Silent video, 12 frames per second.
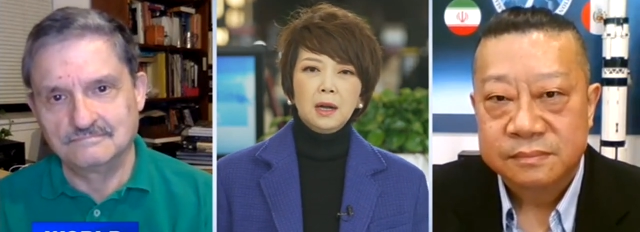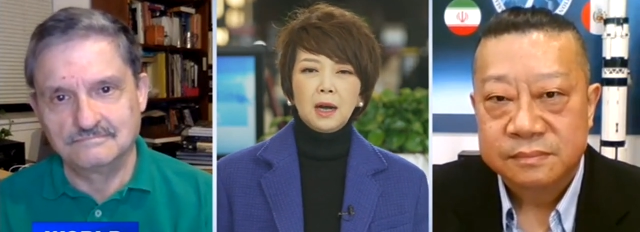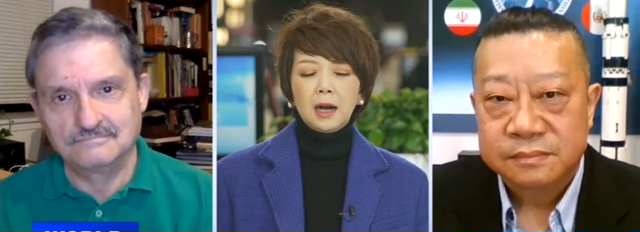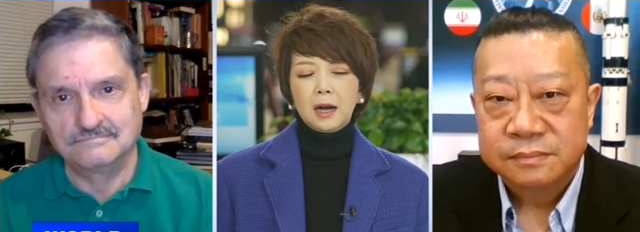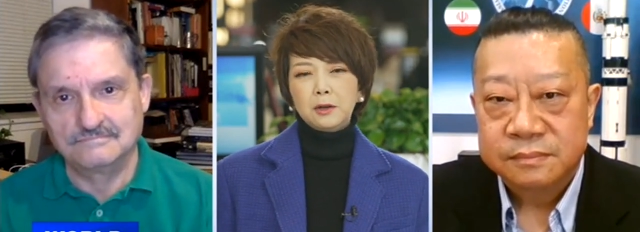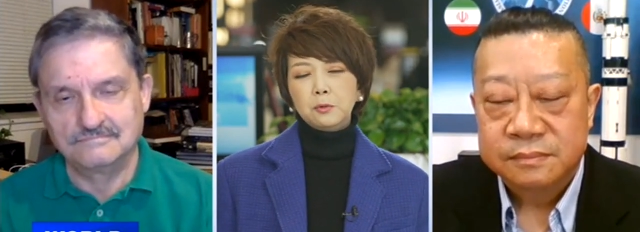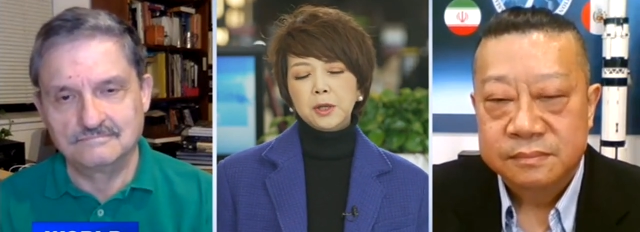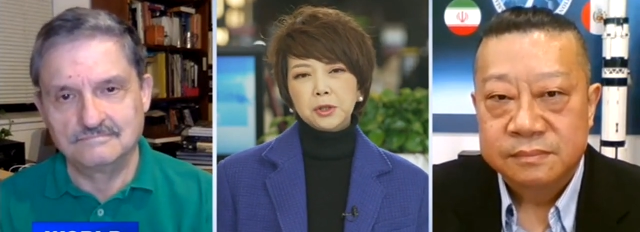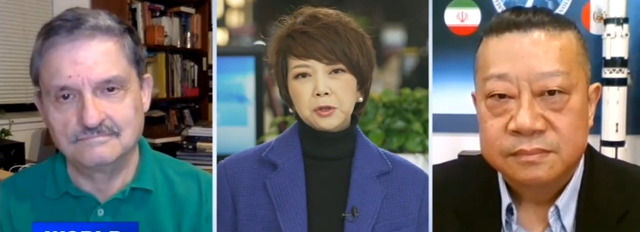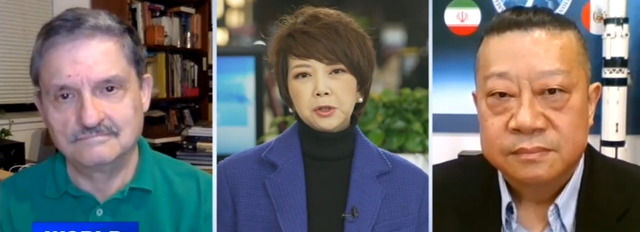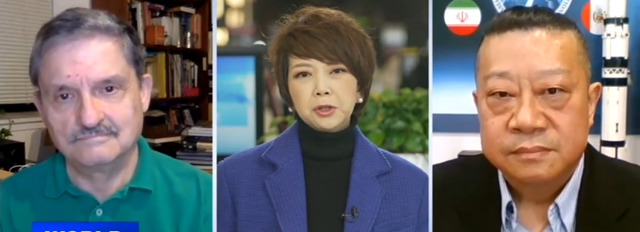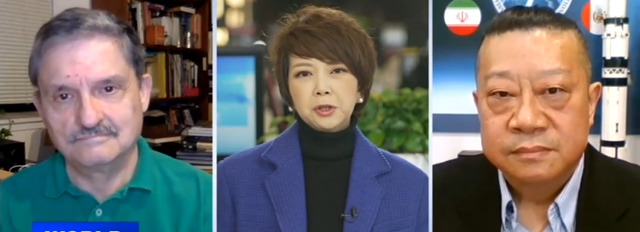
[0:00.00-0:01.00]
Speaker 1: uh,
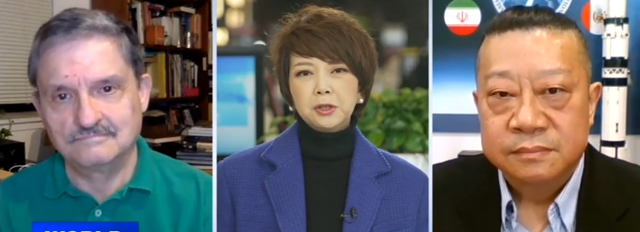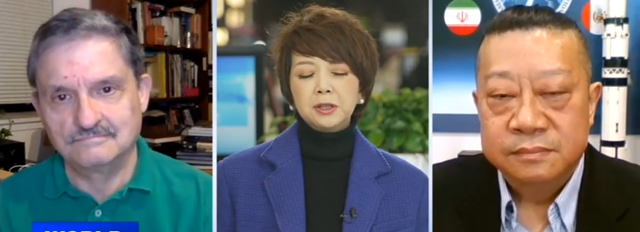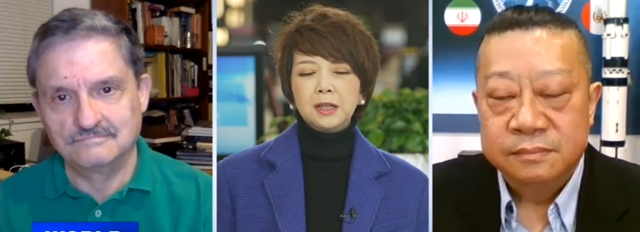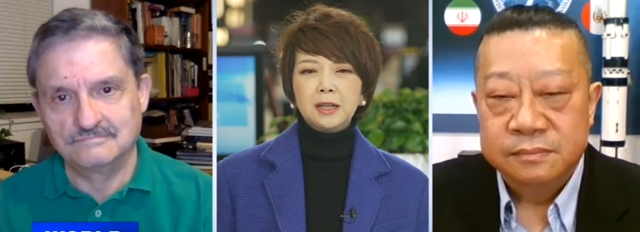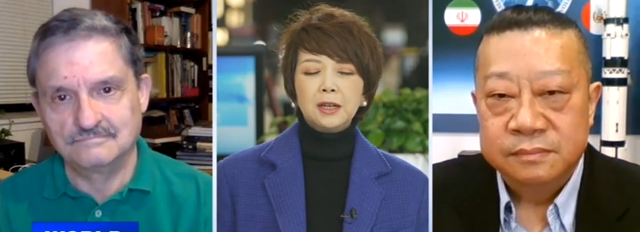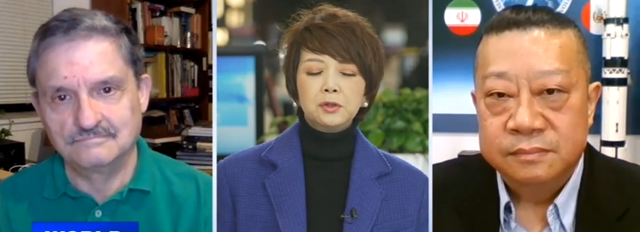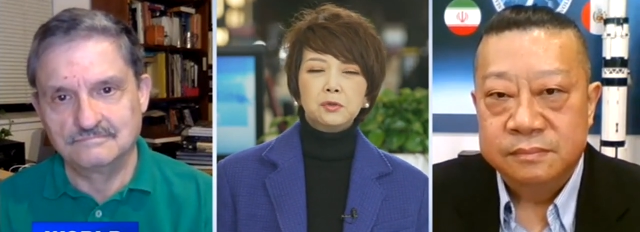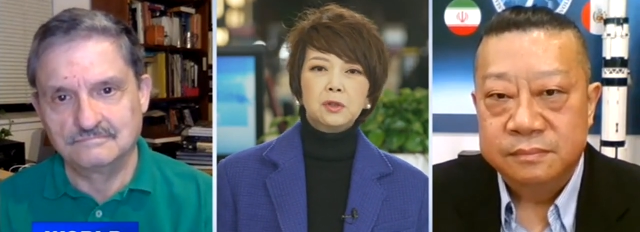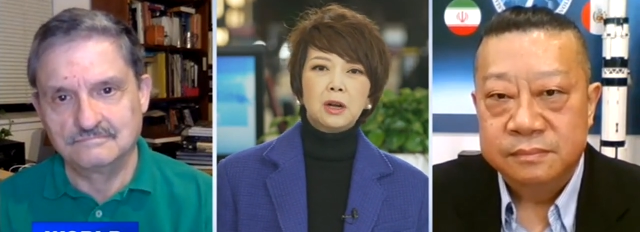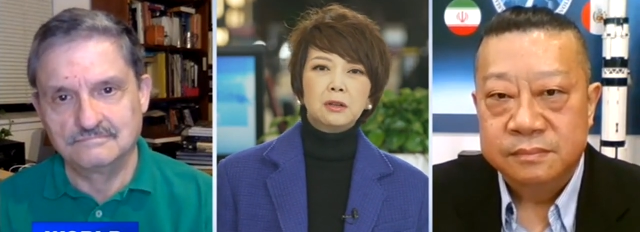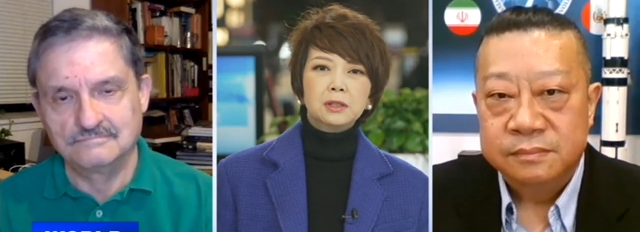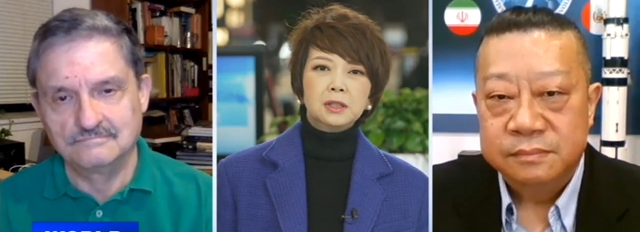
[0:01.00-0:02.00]
researchers and
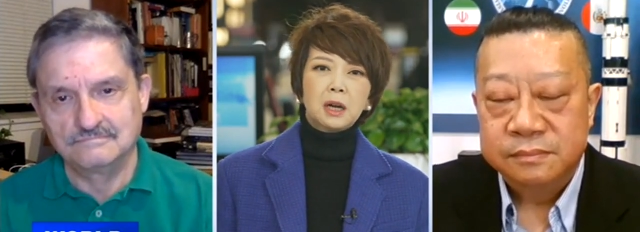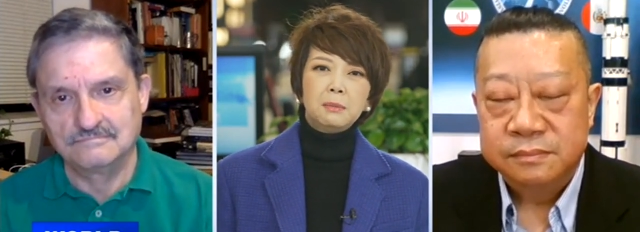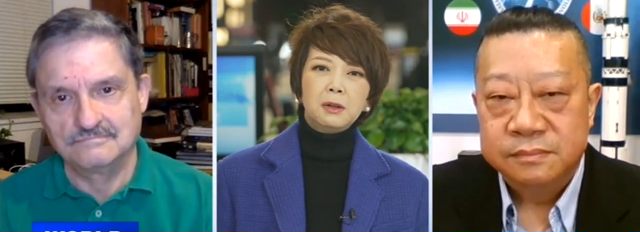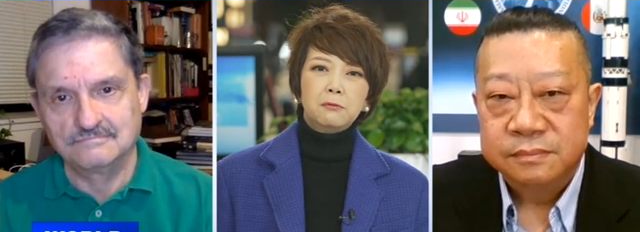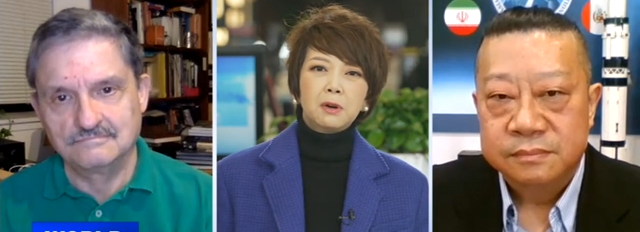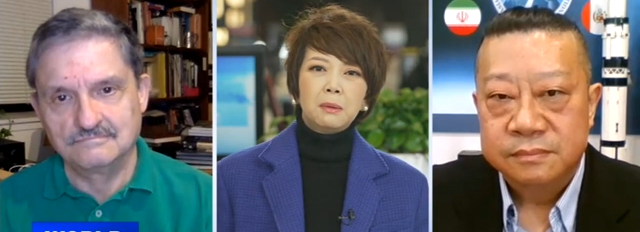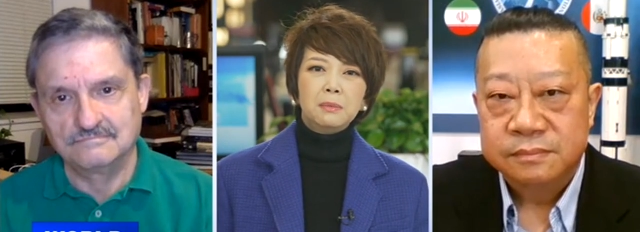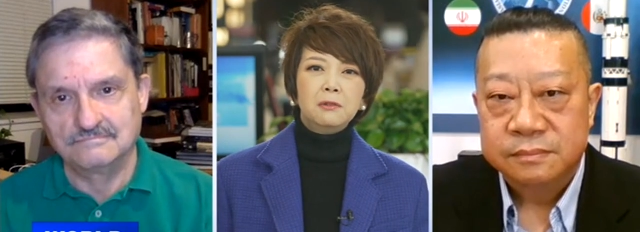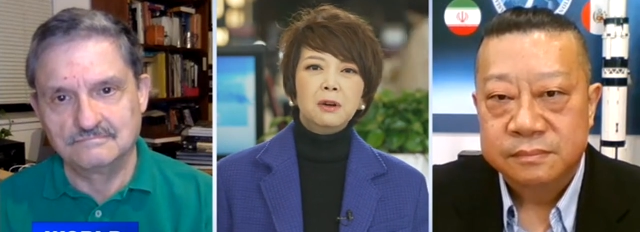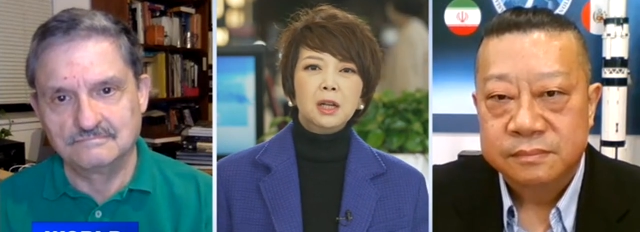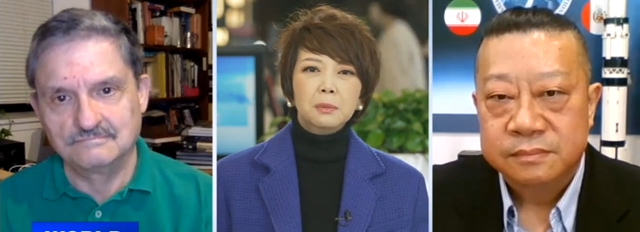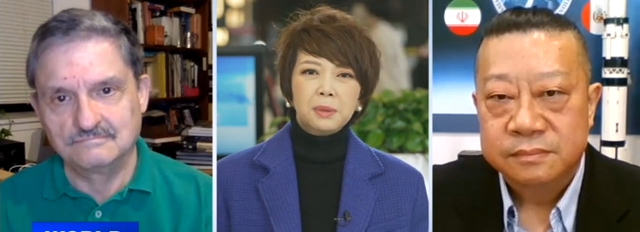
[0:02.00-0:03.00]
astronauts coming from
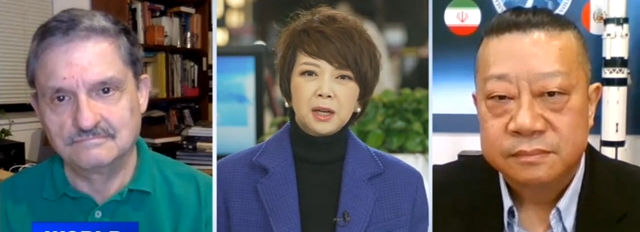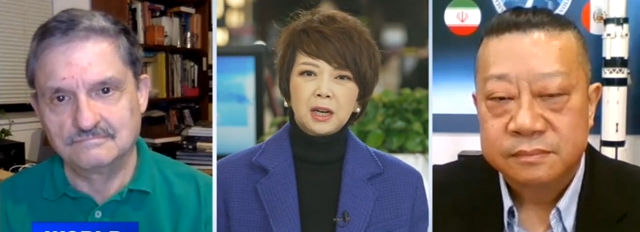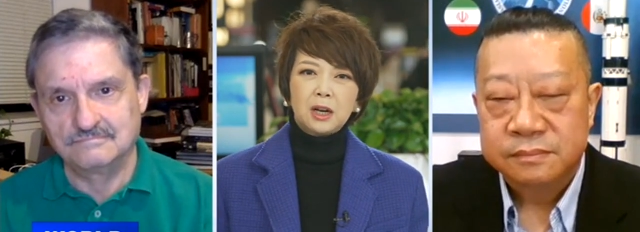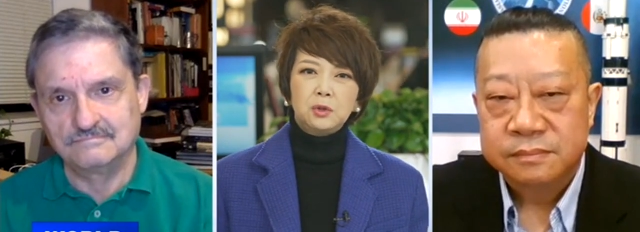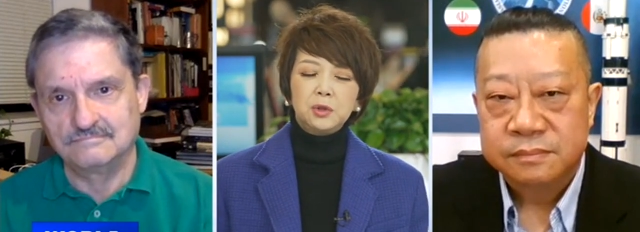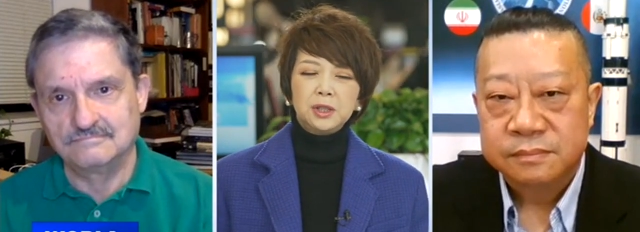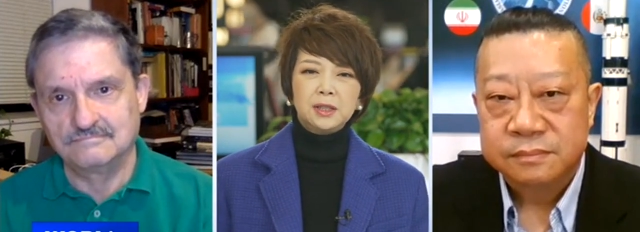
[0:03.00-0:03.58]
developing countries.